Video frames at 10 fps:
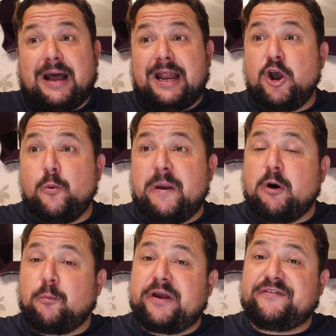a little bit
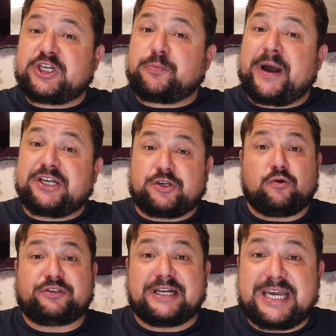more breathing space.
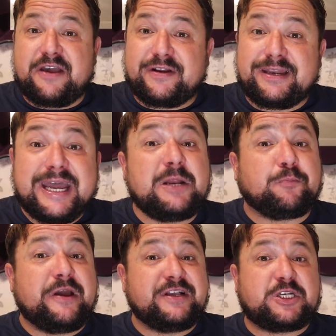Or does he even need
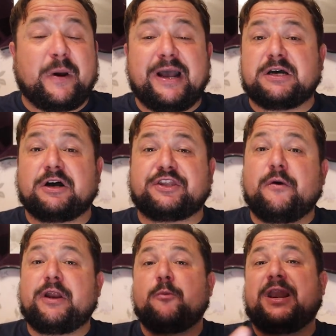breathing space? I
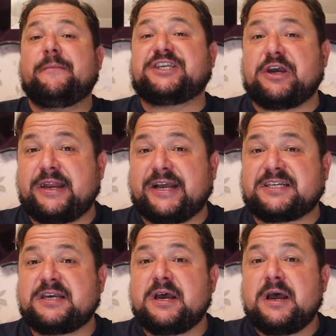don't know. But let me tell you
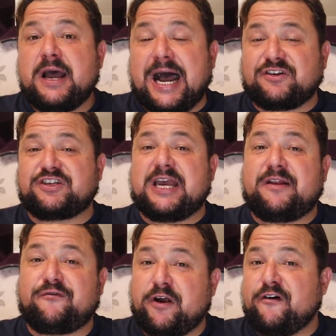this. As I
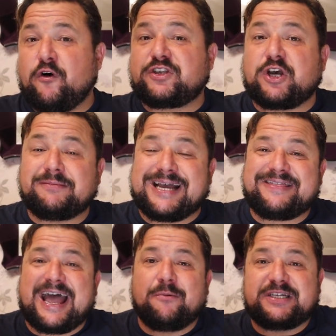said three or four times now,
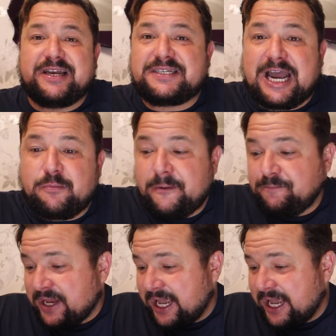that was entertainment.